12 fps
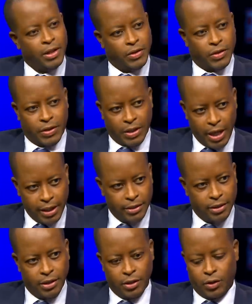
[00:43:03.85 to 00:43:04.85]
It's
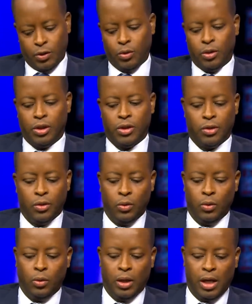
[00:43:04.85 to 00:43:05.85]
targeted at students
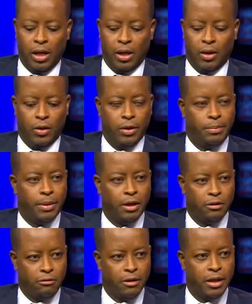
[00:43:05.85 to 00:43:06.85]
who are on
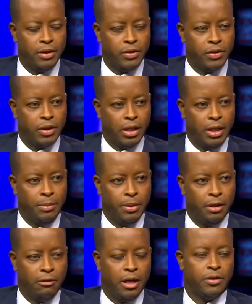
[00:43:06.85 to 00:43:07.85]
Pell Grants, getting
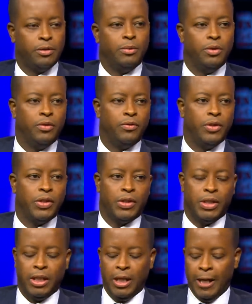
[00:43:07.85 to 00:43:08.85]
Pell Grants from the
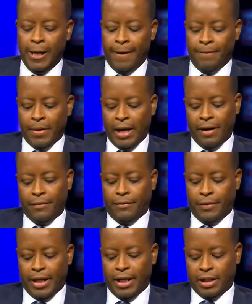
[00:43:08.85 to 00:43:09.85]
university, have a
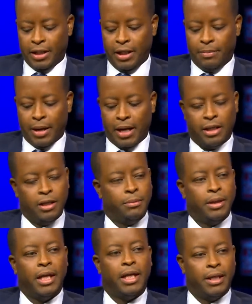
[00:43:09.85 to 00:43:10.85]
financial aid package,
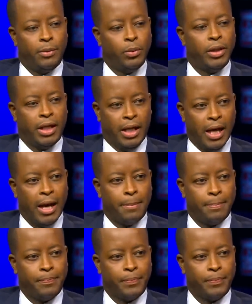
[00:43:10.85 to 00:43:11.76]
but end up with a gap.